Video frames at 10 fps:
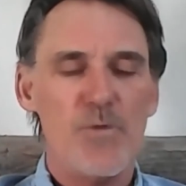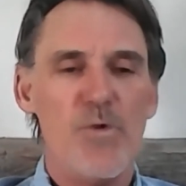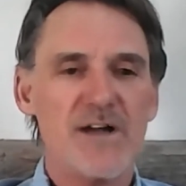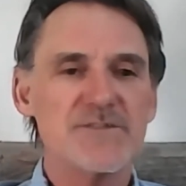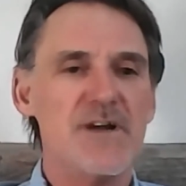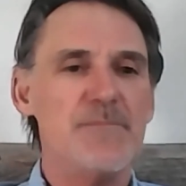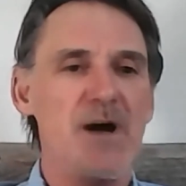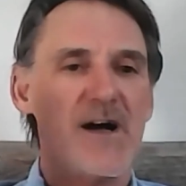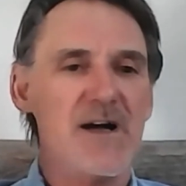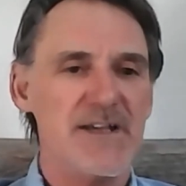and I
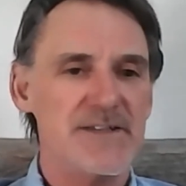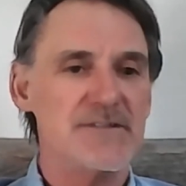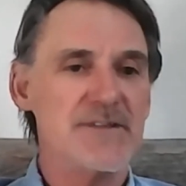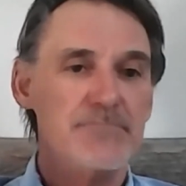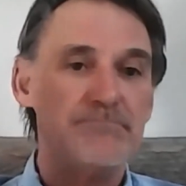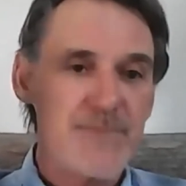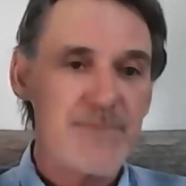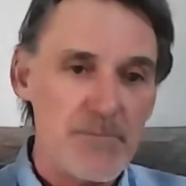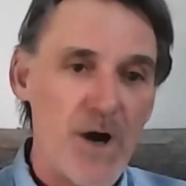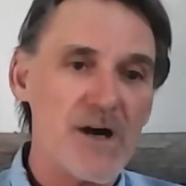walked around behind
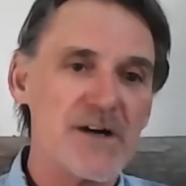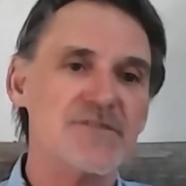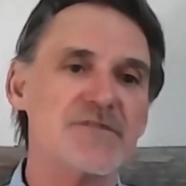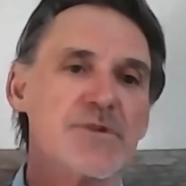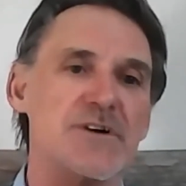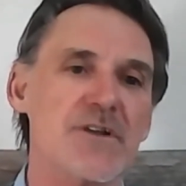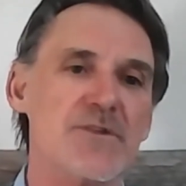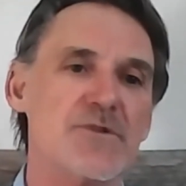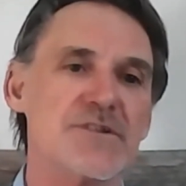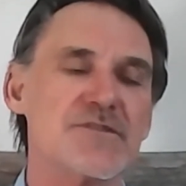the barns
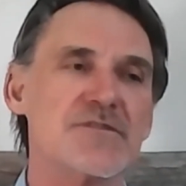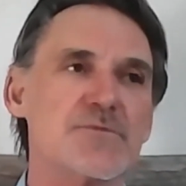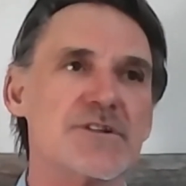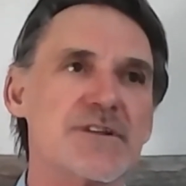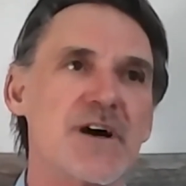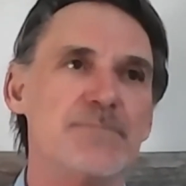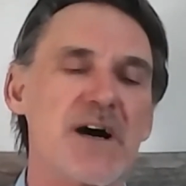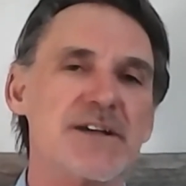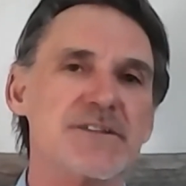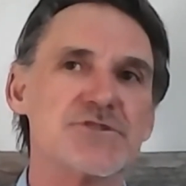where all the horses
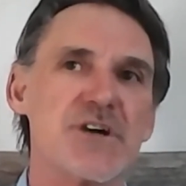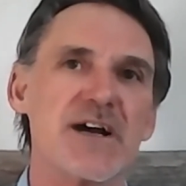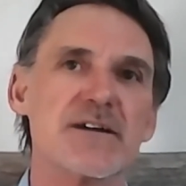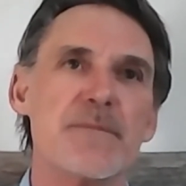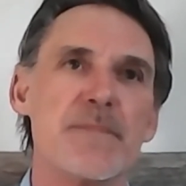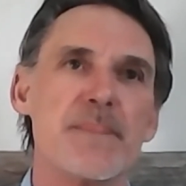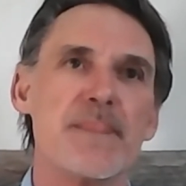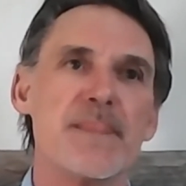were, behind the track,